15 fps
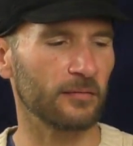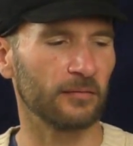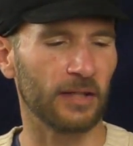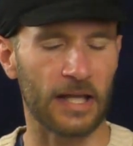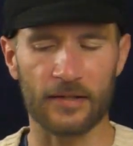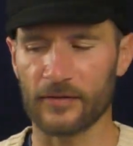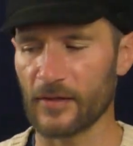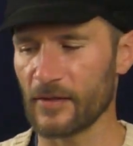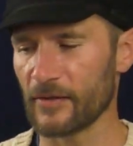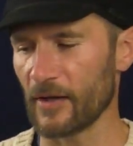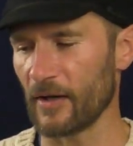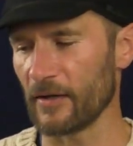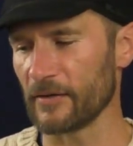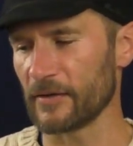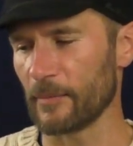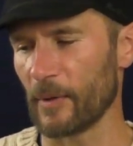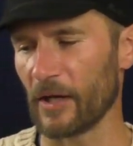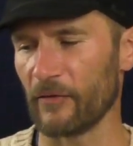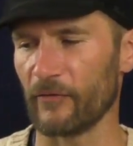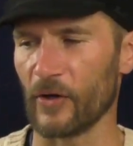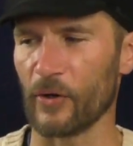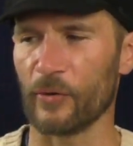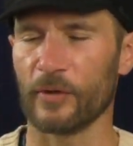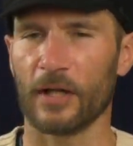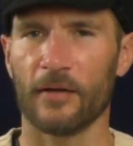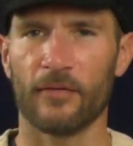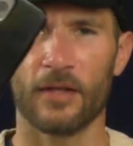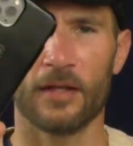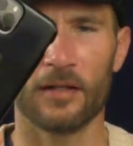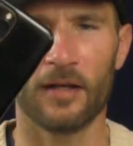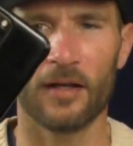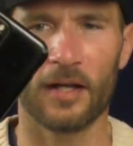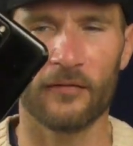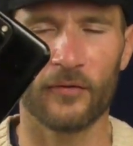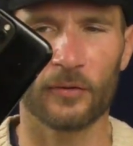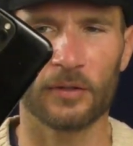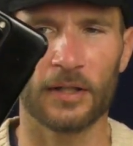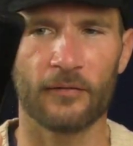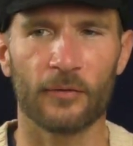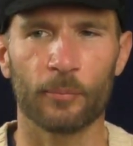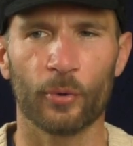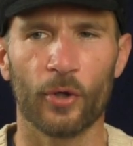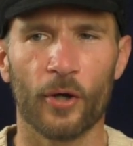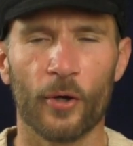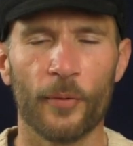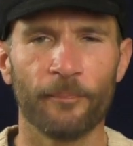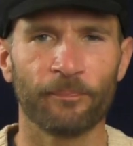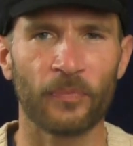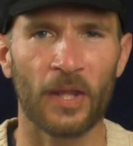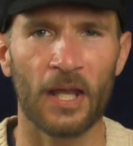lenses onto my phone, I have the iPhone 11 Pro,